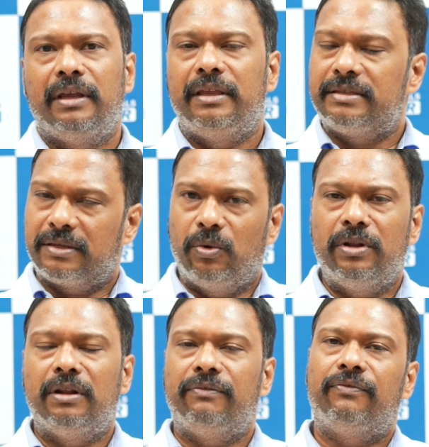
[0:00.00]
is good
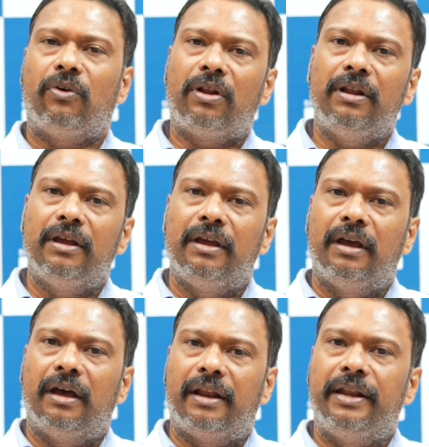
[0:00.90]
enough for
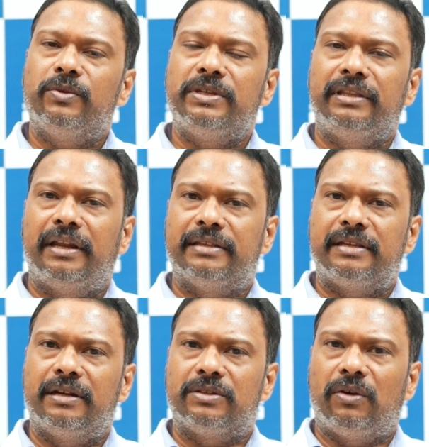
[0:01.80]
reducing the
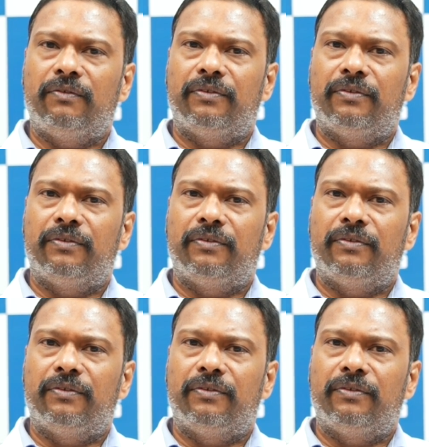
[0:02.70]
incidence of